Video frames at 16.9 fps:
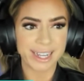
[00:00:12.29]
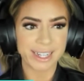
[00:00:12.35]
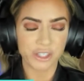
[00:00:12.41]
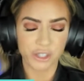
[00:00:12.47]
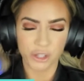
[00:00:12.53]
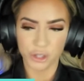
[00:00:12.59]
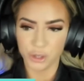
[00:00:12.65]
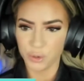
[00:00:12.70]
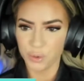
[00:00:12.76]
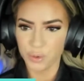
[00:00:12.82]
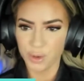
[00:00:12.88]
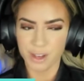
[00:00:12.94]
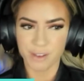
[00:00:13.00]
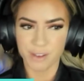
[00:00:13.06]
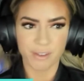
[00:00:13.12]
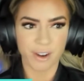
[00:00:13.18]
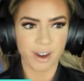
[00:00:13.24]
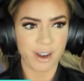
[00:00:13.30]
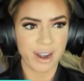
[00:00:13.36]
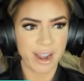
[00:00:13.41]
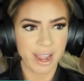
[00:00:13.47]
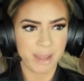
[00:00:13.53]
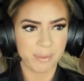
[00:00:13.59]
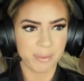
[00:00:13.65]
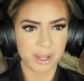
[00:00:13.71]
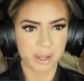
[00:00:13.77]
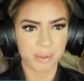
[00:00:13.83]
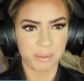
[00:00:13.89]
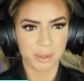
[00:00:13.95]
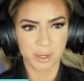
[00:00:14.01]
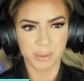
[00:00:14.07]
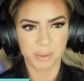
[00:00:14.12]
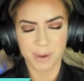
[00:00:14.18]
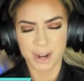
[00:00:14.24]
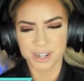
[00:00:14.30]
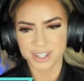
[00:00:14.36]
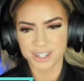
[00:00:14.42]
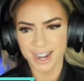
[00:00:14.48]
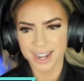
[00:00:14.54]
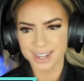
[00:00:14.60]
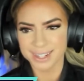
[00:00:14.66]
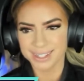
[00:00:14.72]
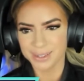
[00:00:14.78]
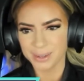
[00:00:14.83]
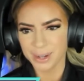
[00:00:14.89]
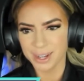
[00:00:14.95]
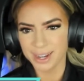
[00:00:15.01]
Kit 2 of our 8-Bit Computer project